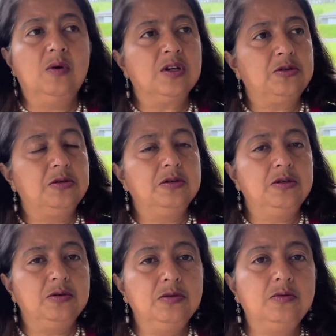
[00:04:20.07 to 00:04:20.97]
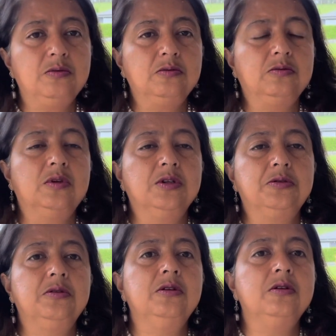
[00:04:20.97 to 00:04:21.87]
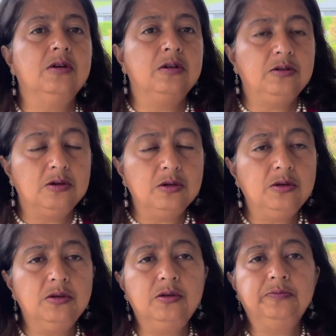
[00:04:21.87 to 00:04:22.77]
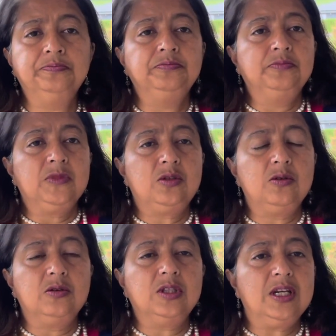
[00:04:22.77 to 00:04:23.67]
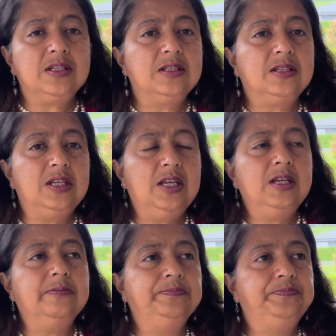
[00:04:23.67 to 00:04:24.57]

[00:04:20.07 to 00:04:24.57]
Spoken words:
should we do? What should we don't do? So that's the thing.